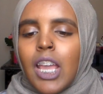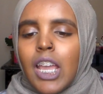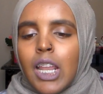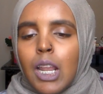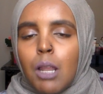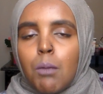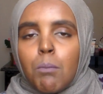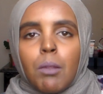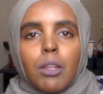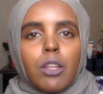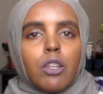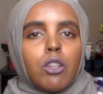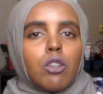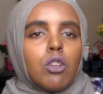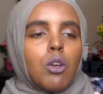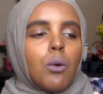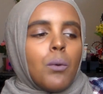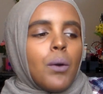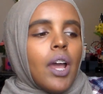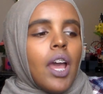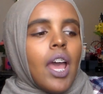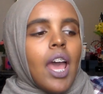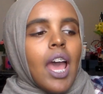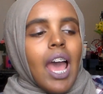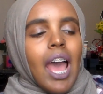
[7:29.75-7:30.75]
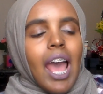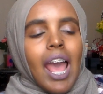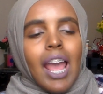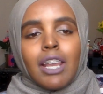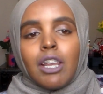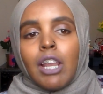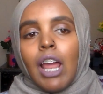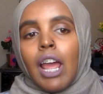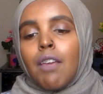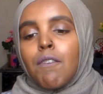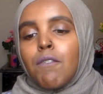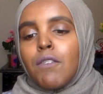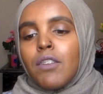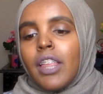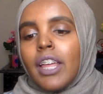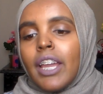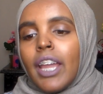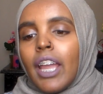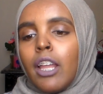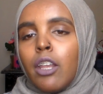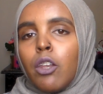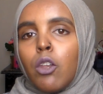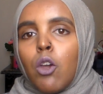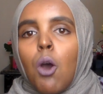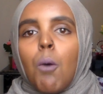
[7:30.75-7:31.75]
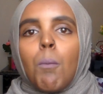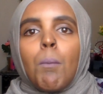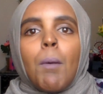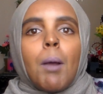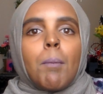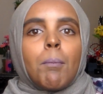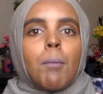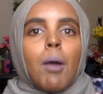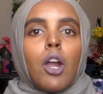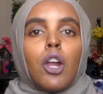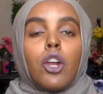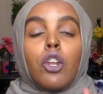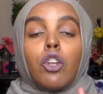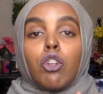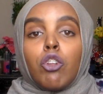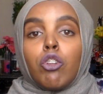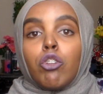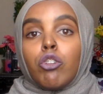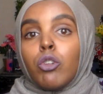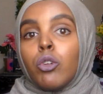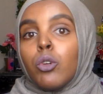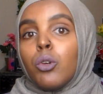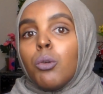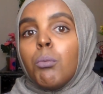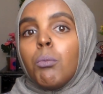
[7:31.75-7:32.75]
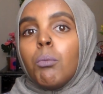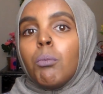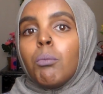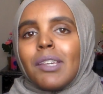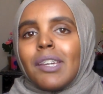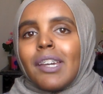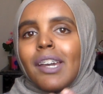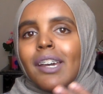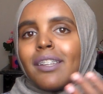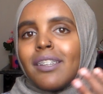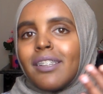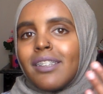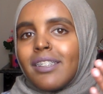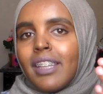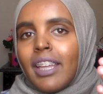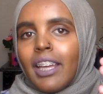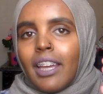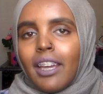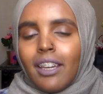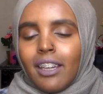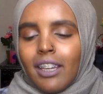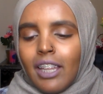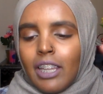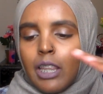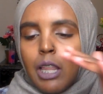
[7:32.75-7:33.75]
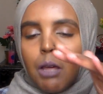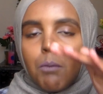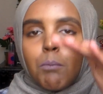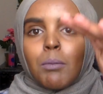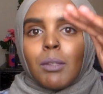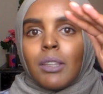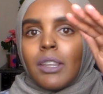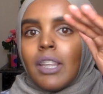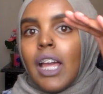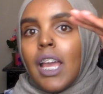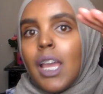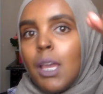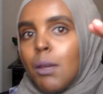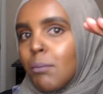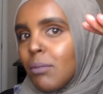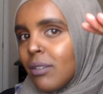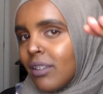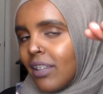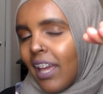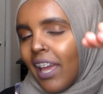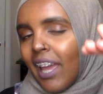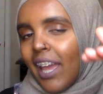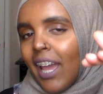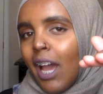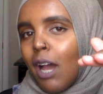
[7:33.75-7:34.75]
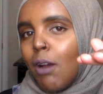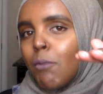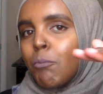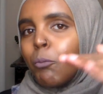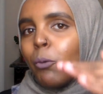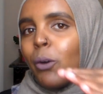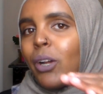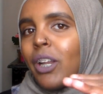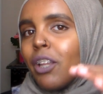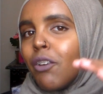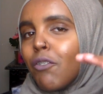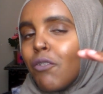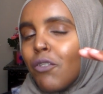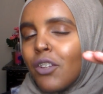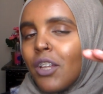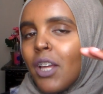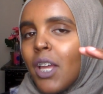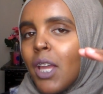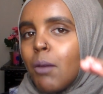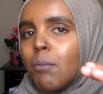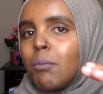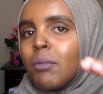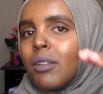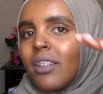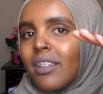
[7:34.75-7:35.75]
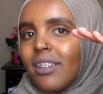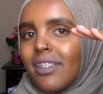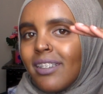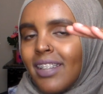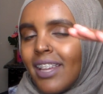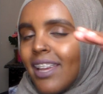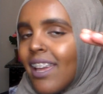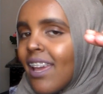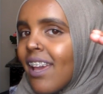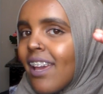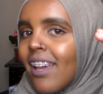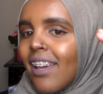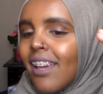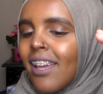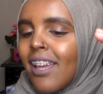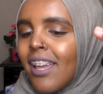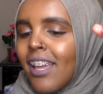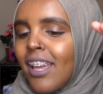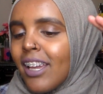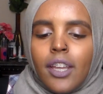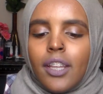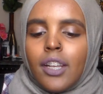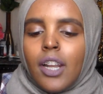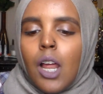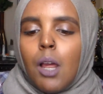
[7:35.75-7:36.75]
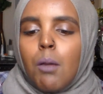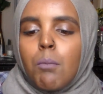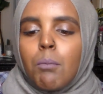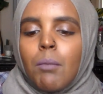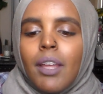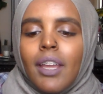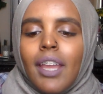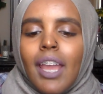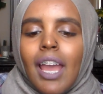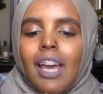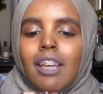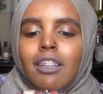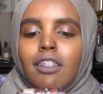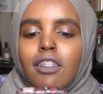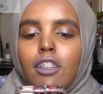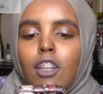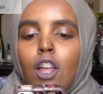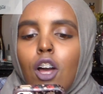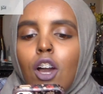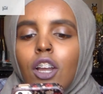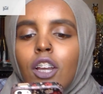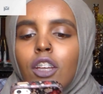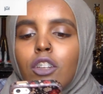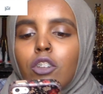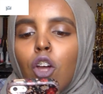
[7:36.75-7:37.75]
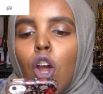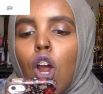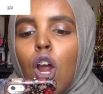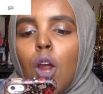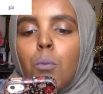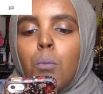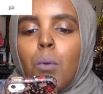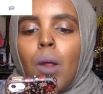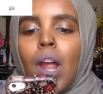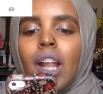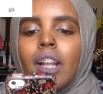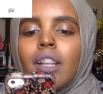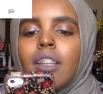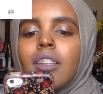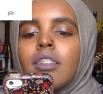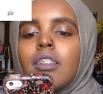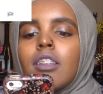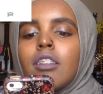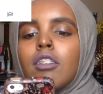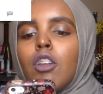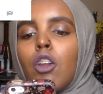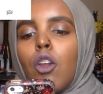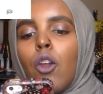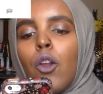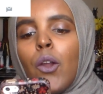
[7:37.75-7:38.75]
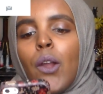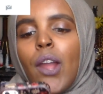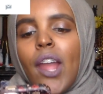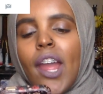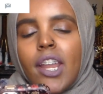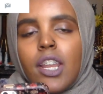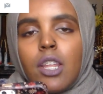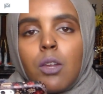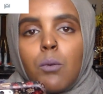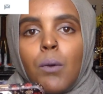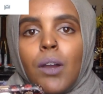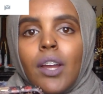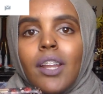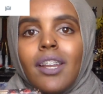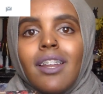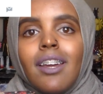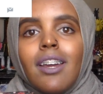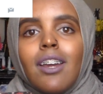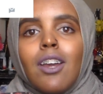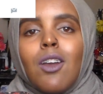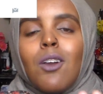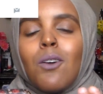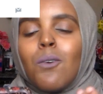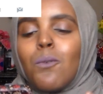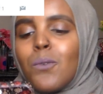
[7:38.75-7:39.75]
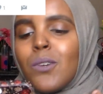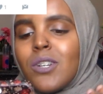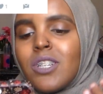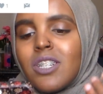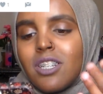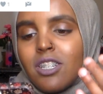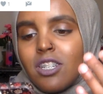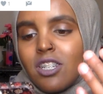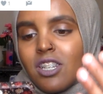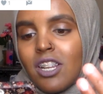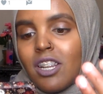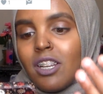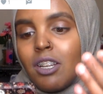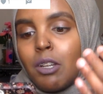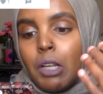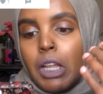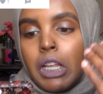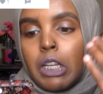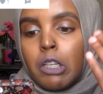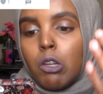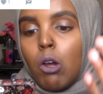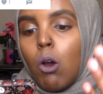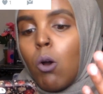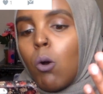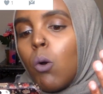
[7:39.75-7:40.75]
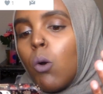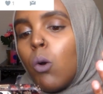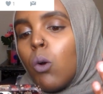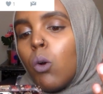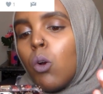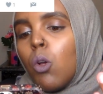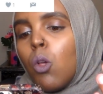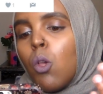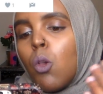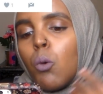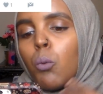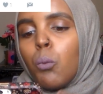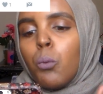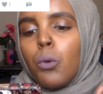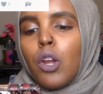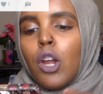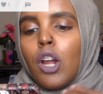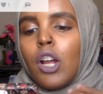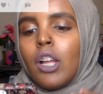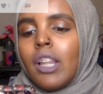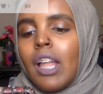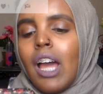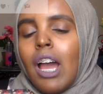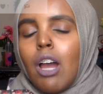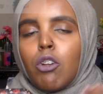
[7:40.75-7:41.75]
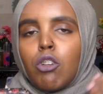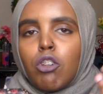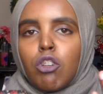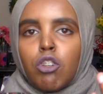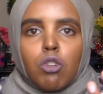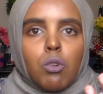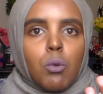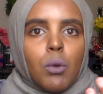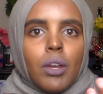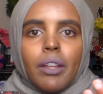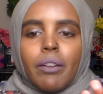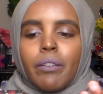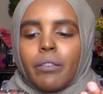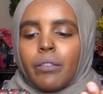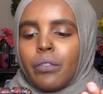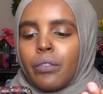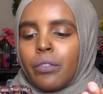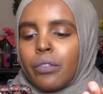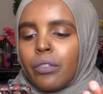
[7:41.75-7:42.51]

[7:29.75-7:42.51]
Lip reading: And I'm like, you know what? I feel like I know, but I'm not going to assume. Because it's like, let him say it. I'm waiting for him to say it. And I'm like, as long as our practice doesn't hurt anyone, which they don't, we're allowed to do it.